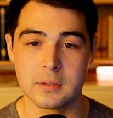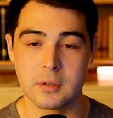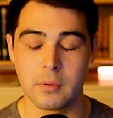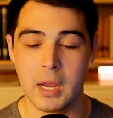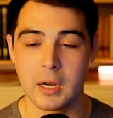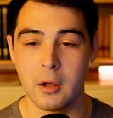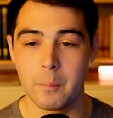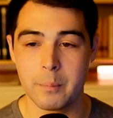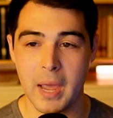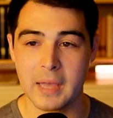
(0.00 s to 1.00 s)
So, Ryan, I'll
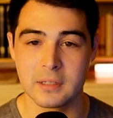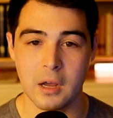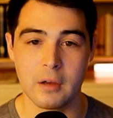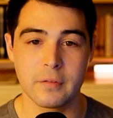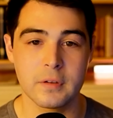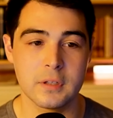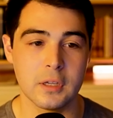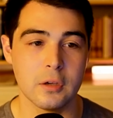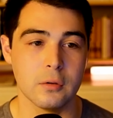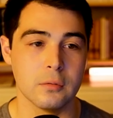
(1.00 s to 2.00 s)
pass it off to
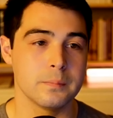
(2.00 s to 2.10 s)
you.